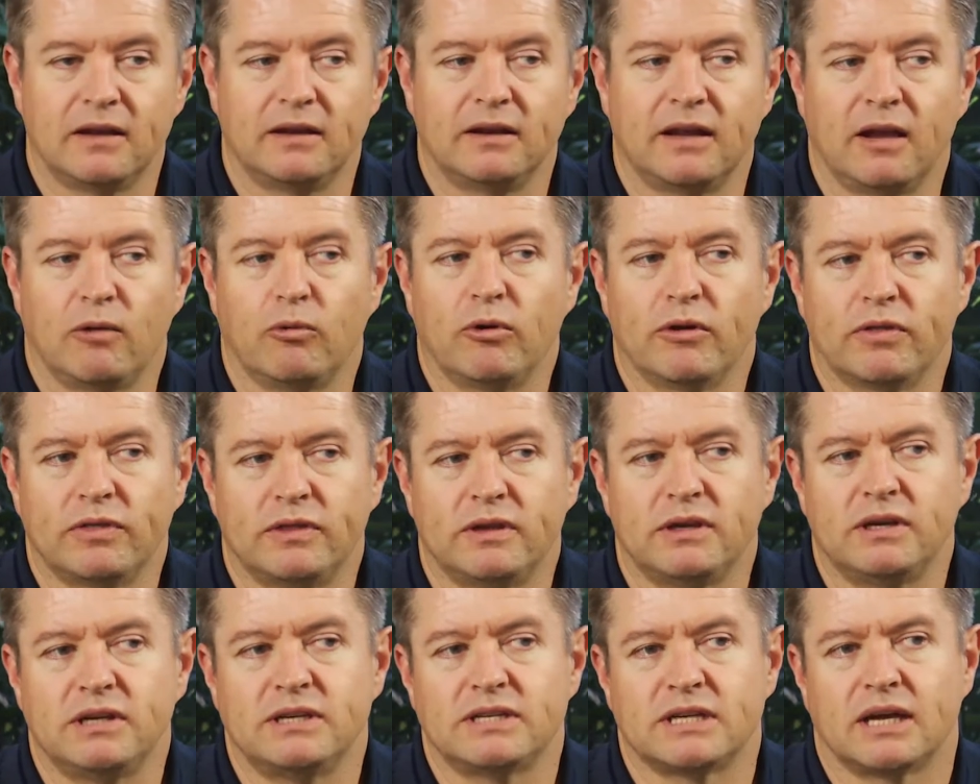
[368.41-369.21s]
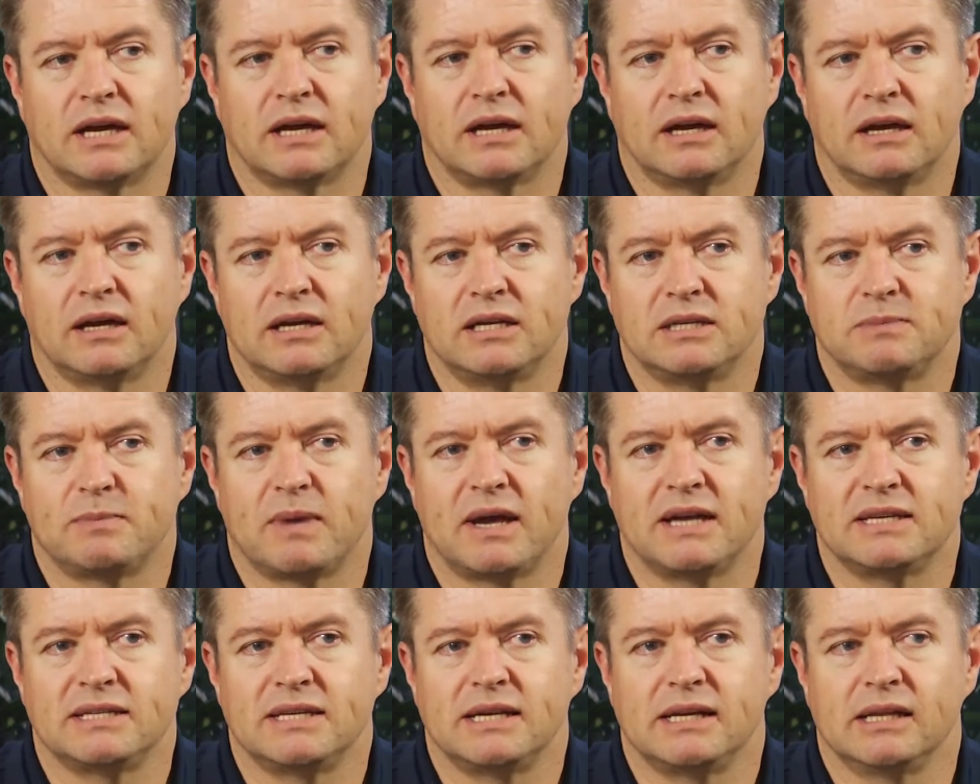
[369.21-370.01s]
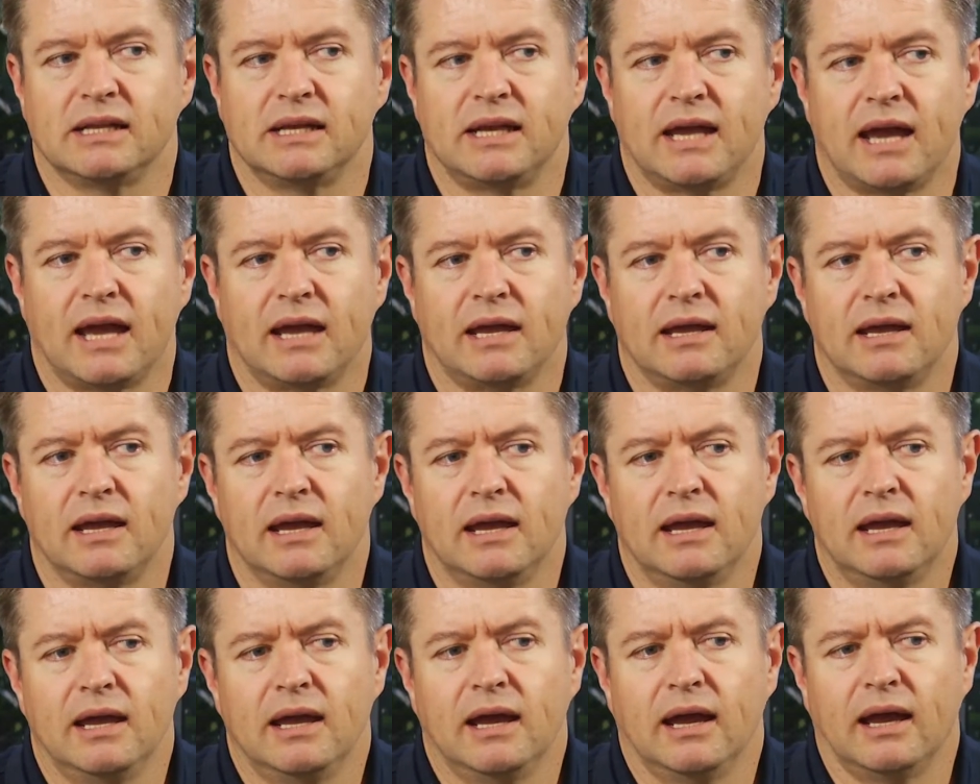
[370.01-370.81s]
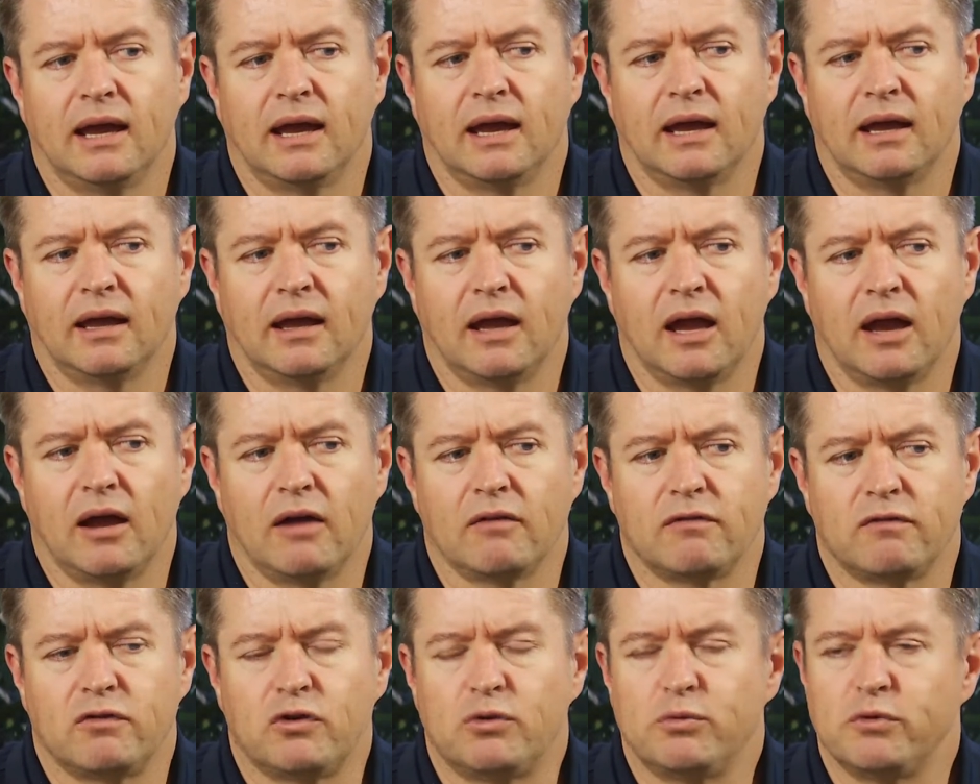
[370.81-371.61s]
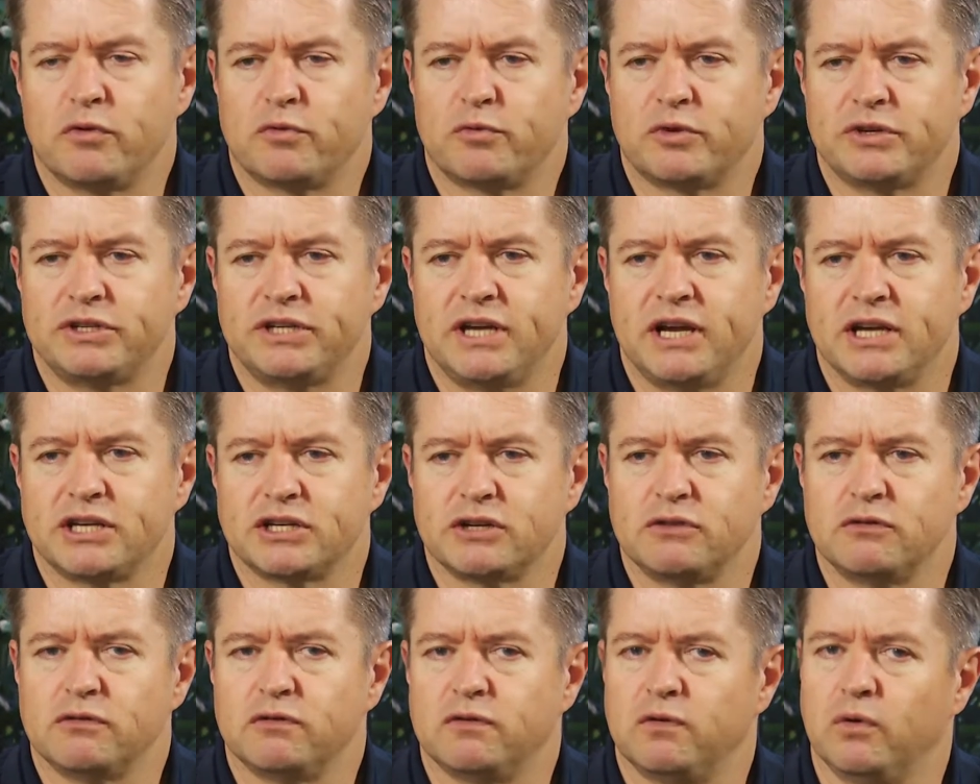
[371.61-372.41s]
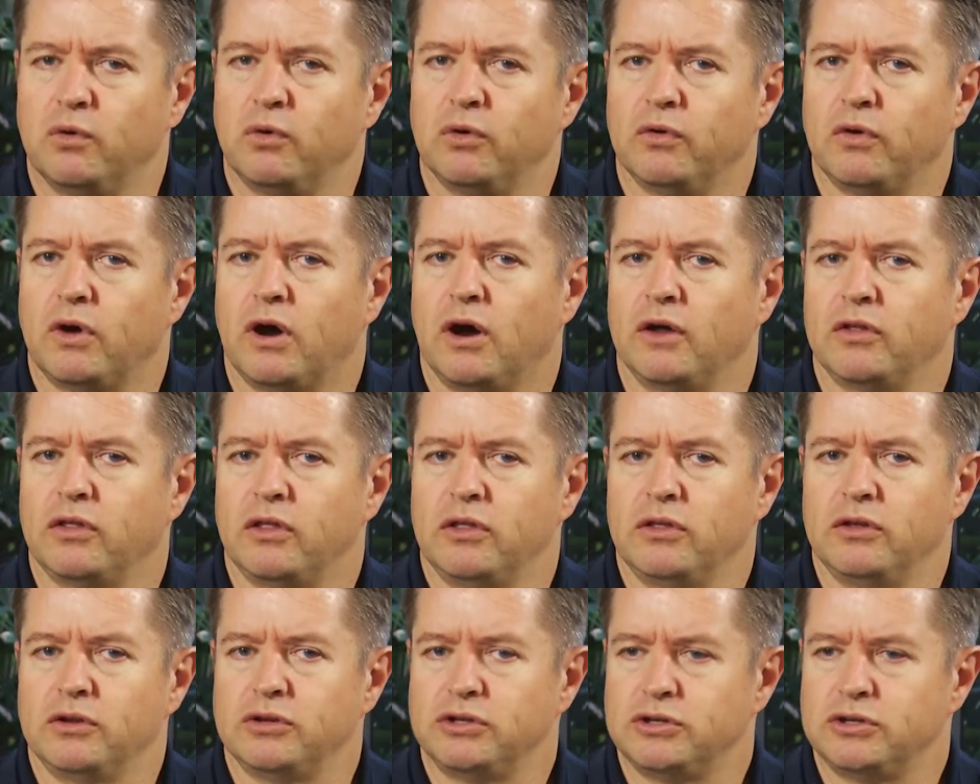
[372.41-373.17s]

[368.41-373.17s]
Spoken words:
Now, what these are is basically a form of protection for either the